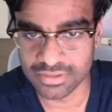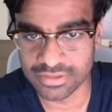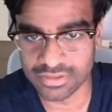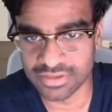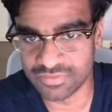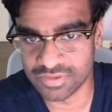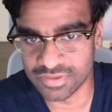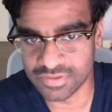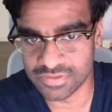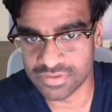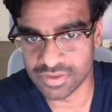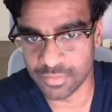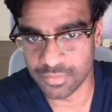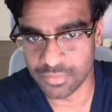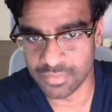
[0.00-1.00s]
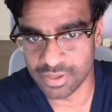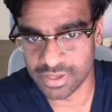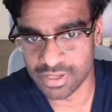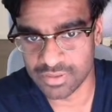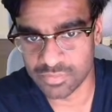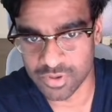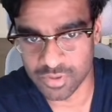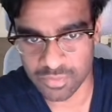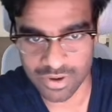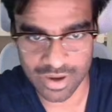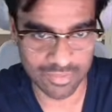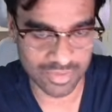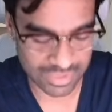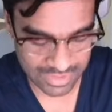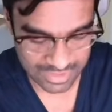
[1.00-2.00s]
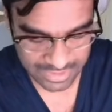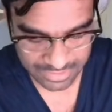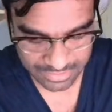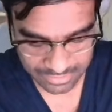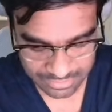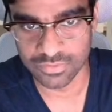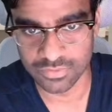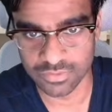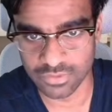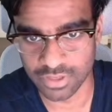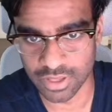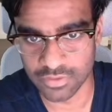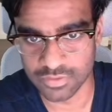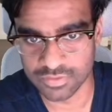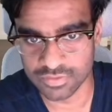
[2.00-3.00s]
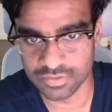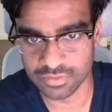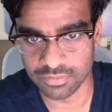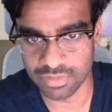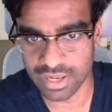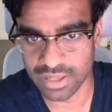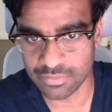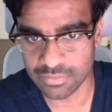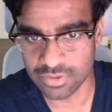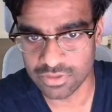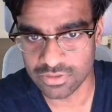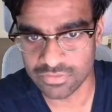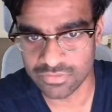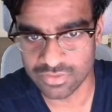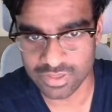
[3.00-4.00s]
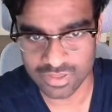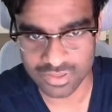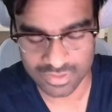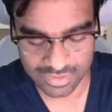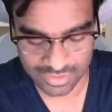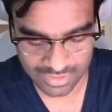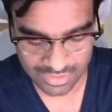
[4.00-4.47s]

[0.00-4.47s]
given some input parameters. We'll go into plan mode for this.